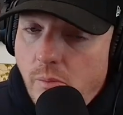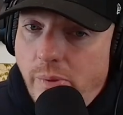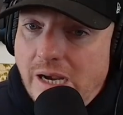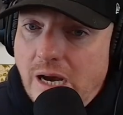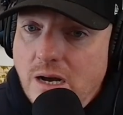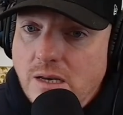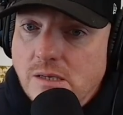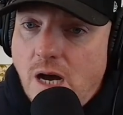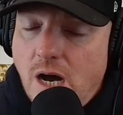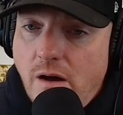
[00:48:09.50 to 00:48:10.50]

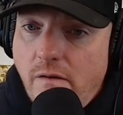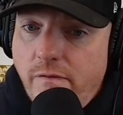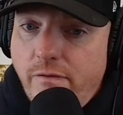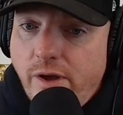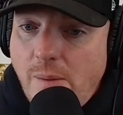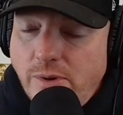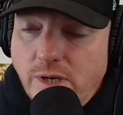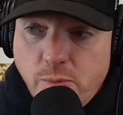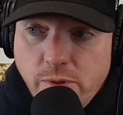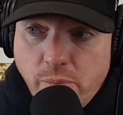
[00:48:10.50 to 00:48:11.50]
because mm-hmm. of the
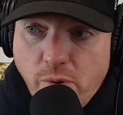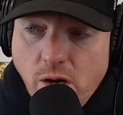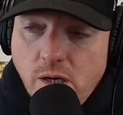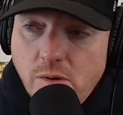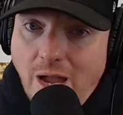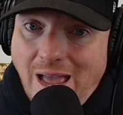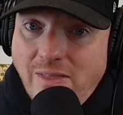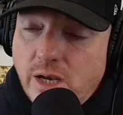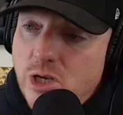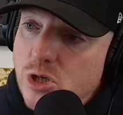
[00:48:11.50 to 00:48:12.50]
competition with the Bronco
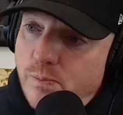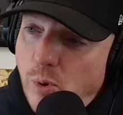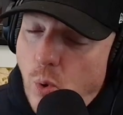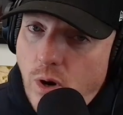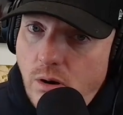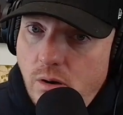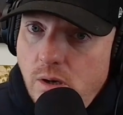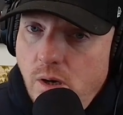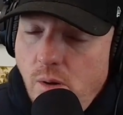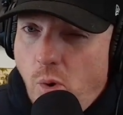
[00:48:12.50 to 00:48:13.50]
and the Explorer,
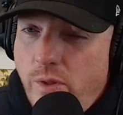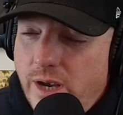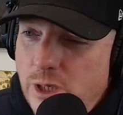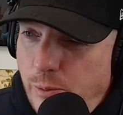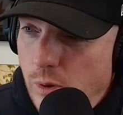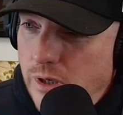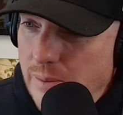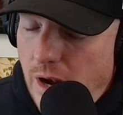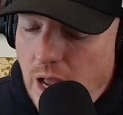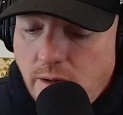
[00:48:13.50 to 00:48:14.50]
more the Explorer
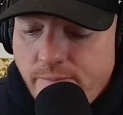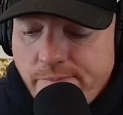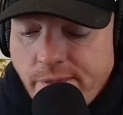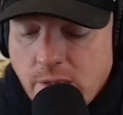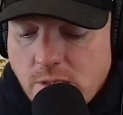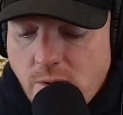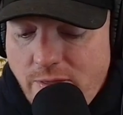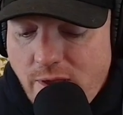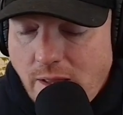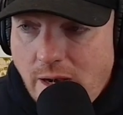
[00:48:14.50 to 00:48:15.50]
Timberline. So
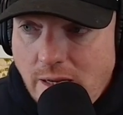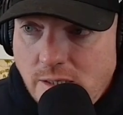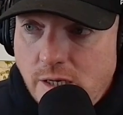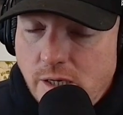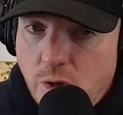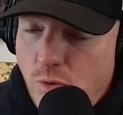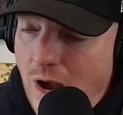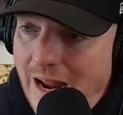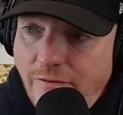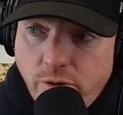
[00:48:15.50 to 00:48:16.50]
I think that is going to go
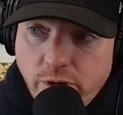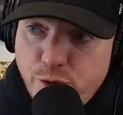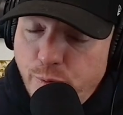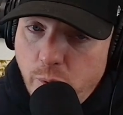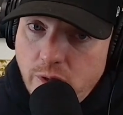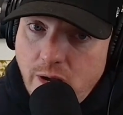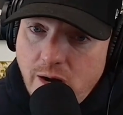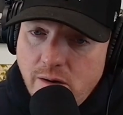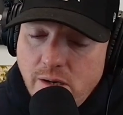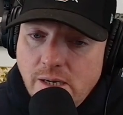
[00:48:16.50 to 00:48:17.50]
right after Explorer
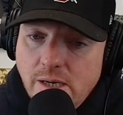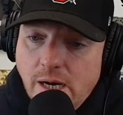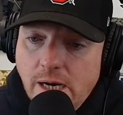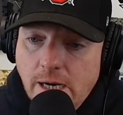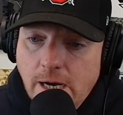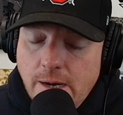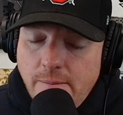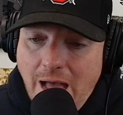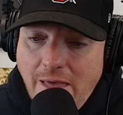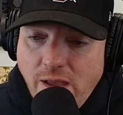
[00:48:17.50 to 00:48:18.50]
there.
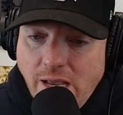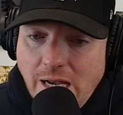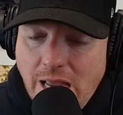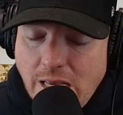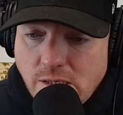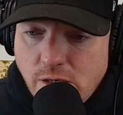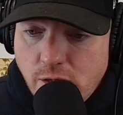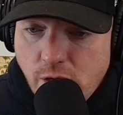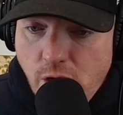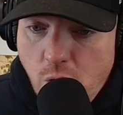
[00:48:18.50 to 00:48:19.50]
Um, I think it is
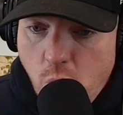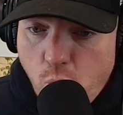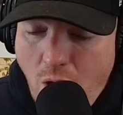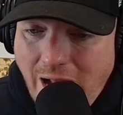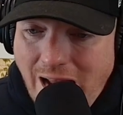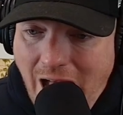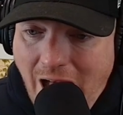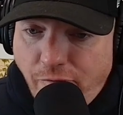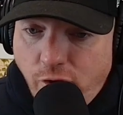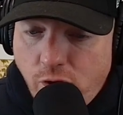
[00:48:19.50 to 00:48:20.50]
going to go right
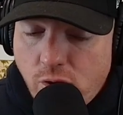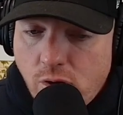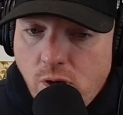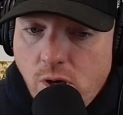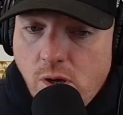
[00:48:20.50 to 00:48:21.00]
after,